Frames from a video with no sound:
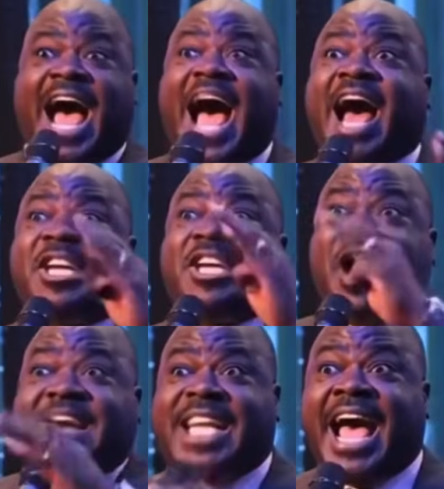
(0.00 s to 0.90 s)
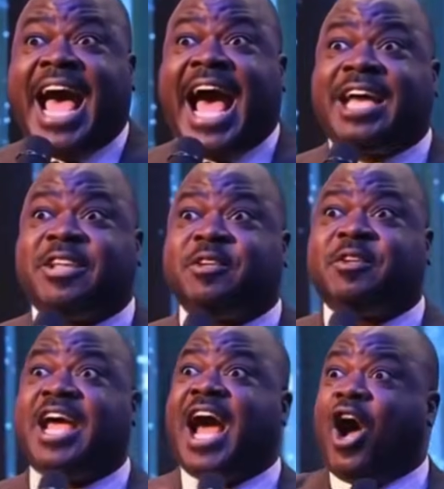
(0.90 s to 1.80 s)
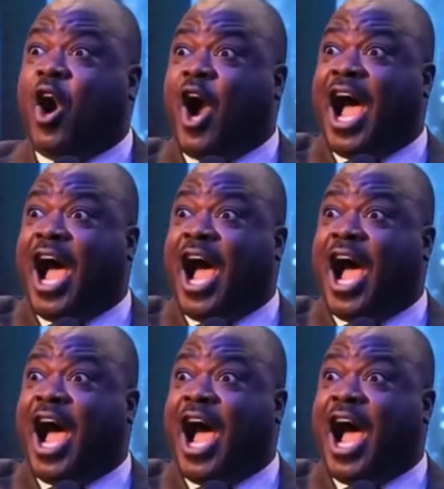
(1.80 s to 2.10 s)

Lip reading: and we are here? Because this address is